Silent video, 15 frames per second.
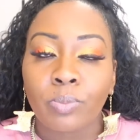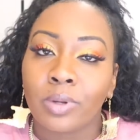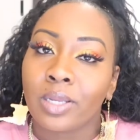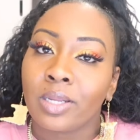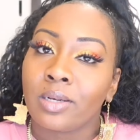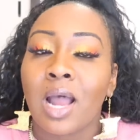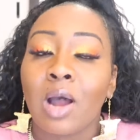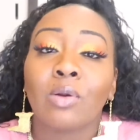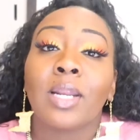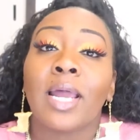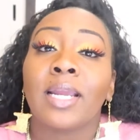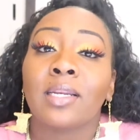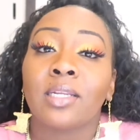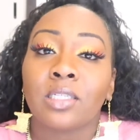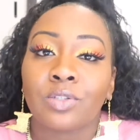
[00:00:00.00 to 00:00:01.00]
but how
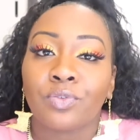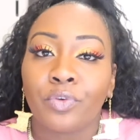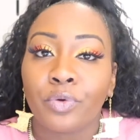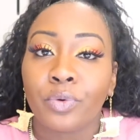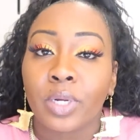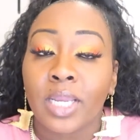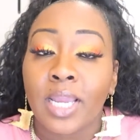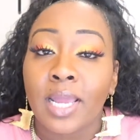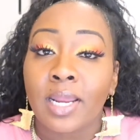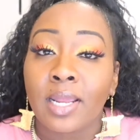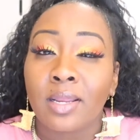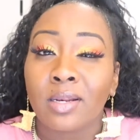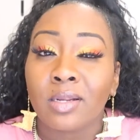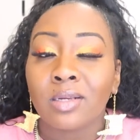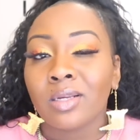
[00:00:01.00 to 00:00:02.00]
likely is for you to get
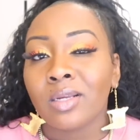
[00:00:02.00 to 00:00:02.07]
it?